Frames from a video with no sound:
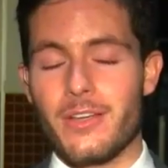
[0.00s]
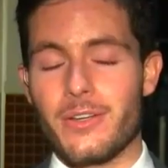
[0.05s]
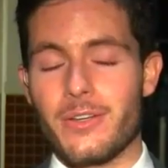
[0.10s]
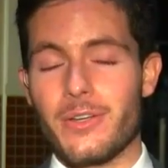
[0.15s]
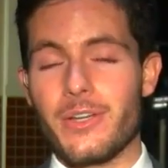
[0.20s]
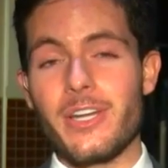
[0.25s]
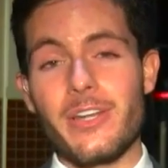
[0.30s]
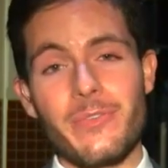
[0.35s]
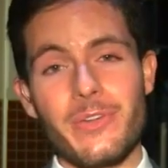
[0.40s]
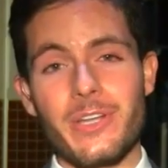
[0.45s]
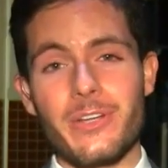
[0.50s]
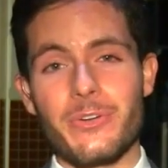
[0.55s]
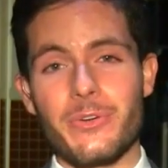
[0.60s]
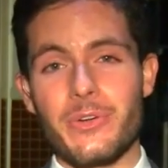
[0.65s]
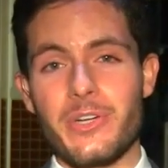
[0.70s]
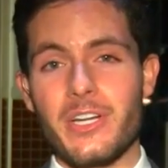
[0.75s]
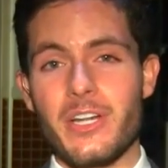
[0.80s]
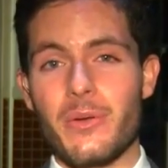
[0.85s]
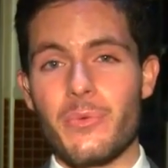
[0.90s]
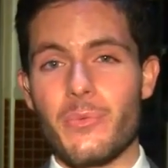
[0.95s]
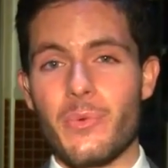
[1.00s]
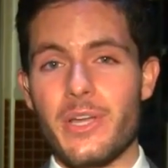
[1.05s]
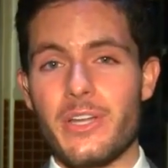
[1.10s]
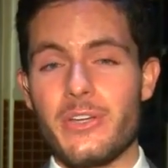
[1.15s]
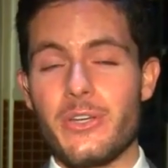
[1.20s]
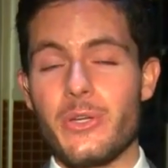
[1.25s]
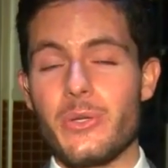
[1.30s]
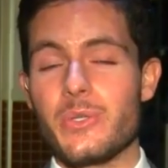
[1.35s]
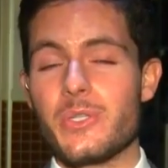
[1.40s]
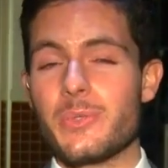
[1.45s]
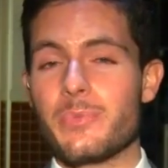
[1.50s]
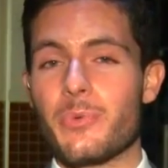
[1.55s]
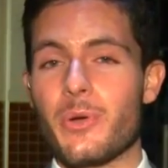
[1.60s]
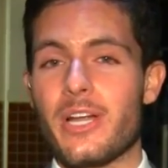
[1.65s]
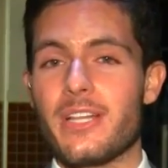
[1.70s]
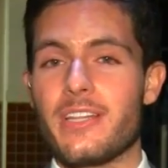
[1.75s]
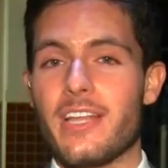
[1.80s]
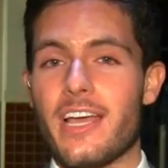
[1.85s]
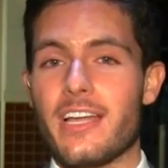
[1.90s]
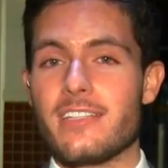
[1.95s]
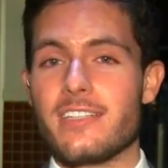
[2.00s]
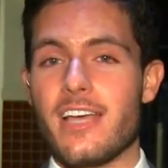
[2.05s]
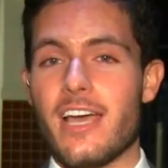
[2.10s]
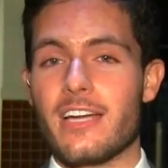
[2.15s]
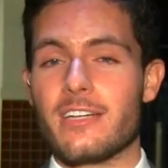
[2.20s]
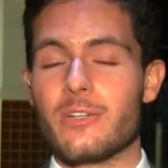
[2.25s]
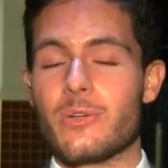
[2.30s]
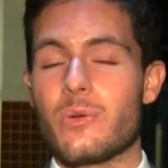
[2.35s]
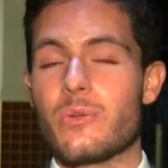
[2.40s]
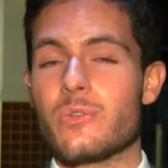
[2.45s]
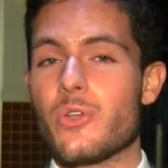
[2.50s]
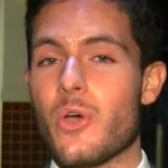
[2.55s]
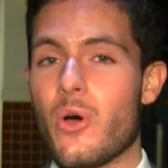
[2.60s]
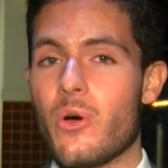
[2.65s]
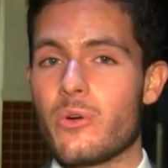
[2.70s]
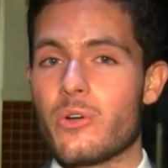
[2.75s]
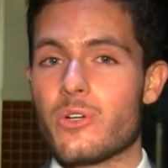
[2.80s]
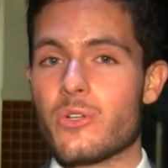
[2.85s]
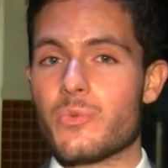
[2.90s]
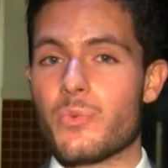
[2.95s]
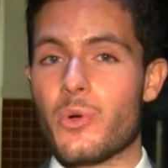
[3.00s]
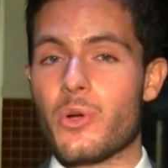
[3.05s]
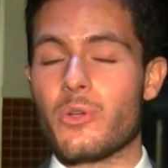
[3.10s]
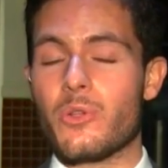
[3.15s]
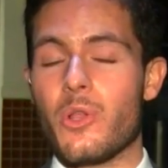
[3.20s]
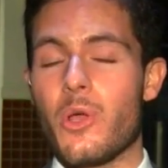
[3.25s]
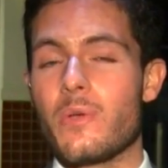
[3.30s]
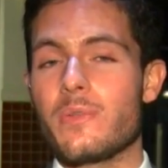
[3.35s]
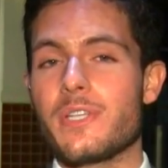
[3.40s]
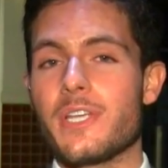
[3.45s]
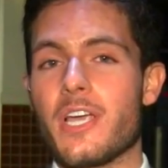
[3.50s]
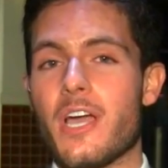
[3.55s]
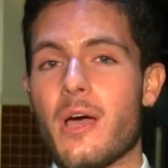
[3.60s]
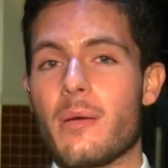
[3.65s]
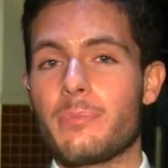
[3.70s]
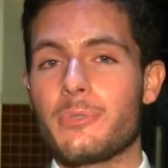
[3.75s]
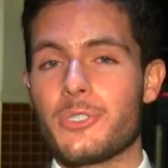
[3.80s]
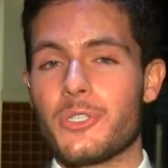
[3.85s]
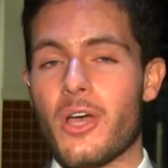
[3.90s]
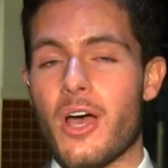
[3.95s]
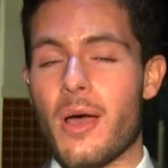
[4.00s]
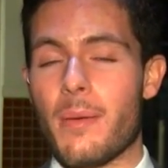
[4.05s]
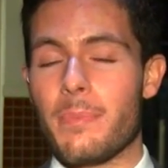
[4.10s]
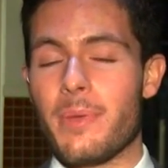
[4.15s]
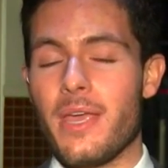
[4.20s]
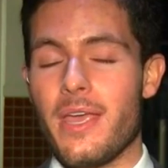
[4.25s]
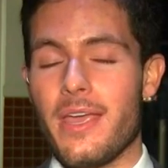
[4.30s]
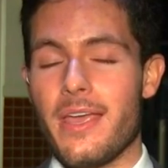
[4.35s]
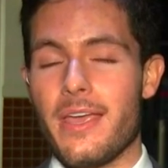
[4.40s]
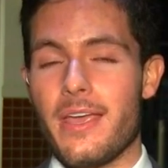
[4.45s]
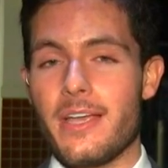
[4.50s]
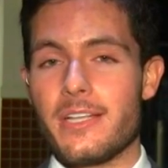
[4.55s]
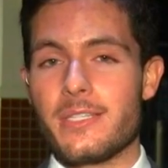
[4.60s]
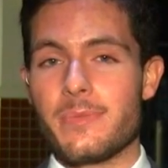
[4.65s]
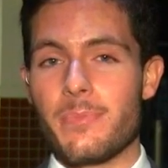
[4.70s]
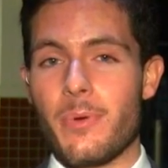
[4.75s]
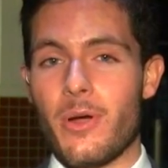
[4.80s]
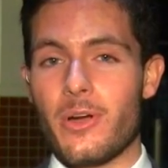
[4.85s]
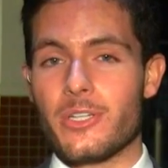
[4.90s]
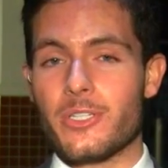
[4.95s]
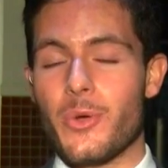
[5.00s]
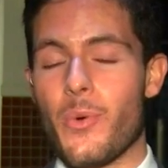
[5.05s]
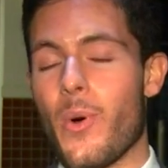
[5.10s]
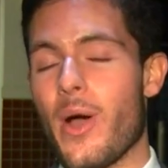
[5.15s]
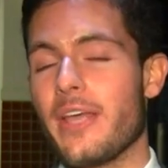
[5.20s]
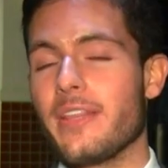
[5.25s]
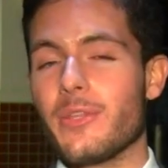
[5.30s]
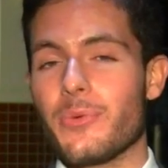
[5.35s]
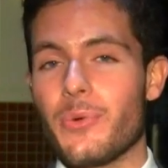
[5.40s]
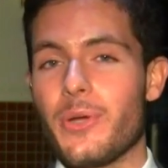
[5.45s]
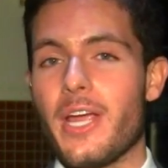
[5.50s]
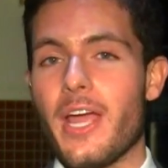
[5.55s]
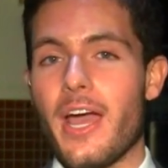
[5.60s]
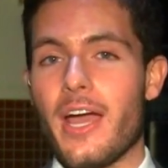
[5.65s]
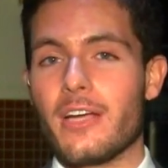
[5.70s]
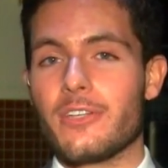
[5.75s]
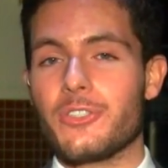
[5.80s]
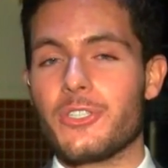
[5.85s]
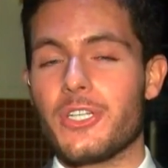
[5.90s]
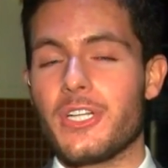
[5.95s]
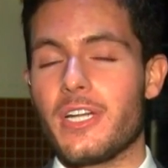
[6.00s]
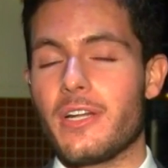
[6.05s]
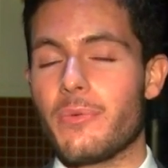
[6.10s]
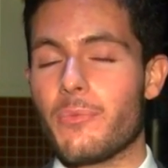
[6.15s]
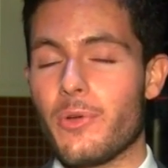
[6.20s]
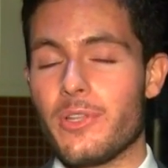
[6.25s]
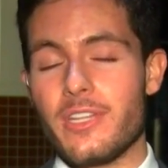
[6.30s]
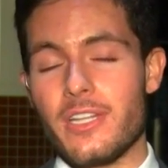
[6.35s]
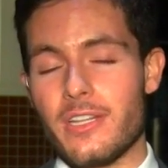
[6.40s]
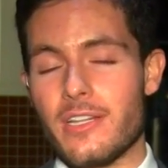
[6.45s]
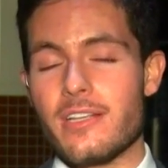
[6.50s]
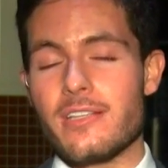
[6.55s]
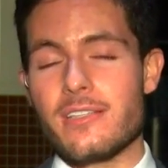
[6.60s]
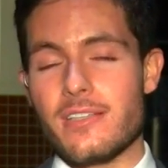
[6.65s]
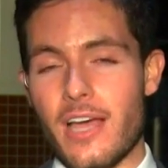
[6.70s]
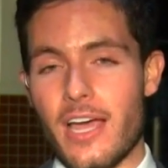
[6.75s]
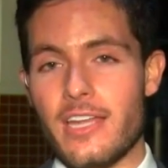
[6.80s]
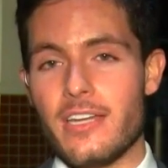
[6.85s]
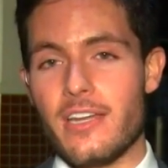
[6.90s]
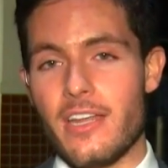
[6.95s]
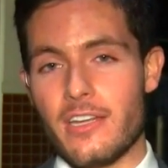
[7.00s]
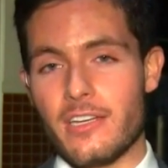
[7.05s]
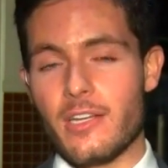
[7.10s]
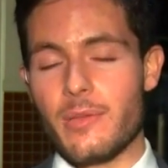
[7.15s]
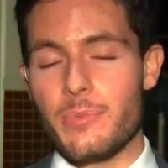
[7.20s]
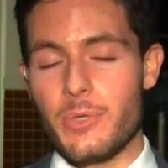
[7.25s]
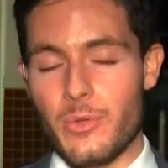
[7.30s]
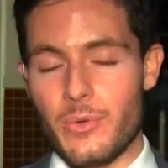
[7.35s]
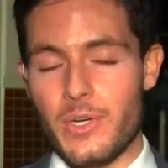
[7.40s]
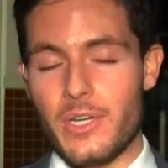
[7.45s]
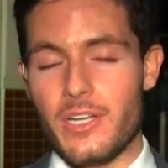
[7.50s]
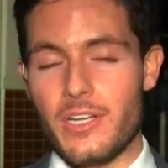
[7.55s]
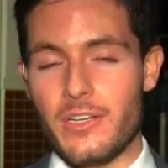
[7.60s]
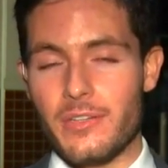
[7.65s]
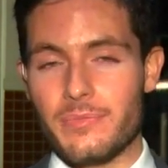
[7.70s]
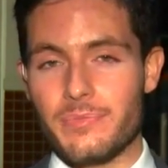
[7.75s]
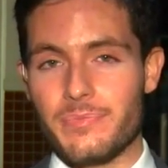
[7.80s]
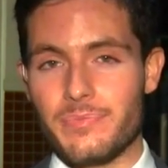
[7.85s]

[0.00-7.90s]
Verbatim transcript: Good evening, Karina. When news spread that Tactical's owners were closing up shop, it sparked quite the reaction within this tight-knit community.